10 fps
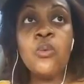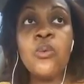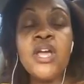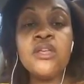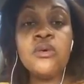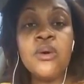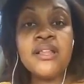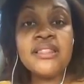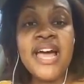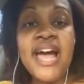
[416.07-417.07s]
When you
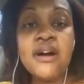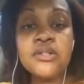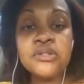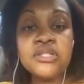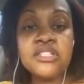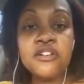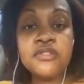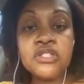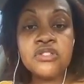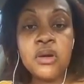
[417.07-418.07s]
allow
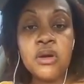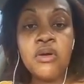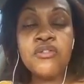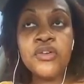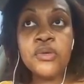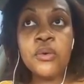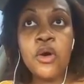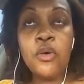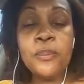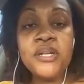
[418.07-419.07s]
yourself to start over, you
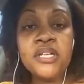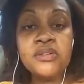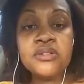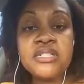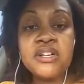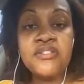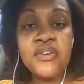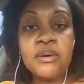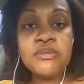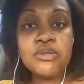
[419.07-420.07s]
are opening
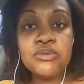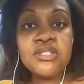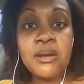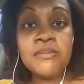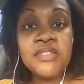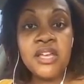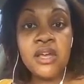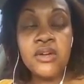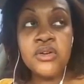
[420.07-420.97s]
yourself up to something